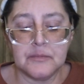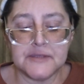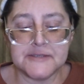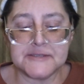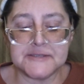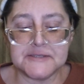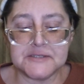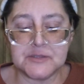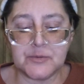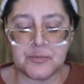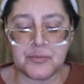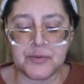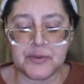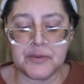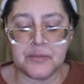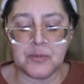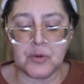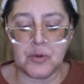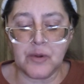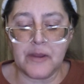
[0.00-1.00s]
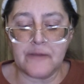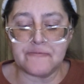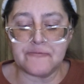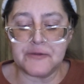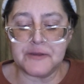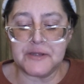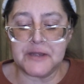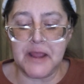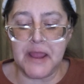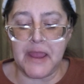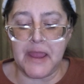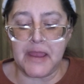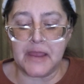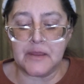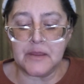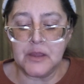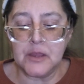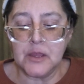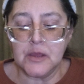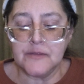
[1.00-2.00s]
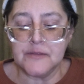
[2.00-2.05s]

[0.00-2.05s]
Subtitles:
This is the Bremer Everyday.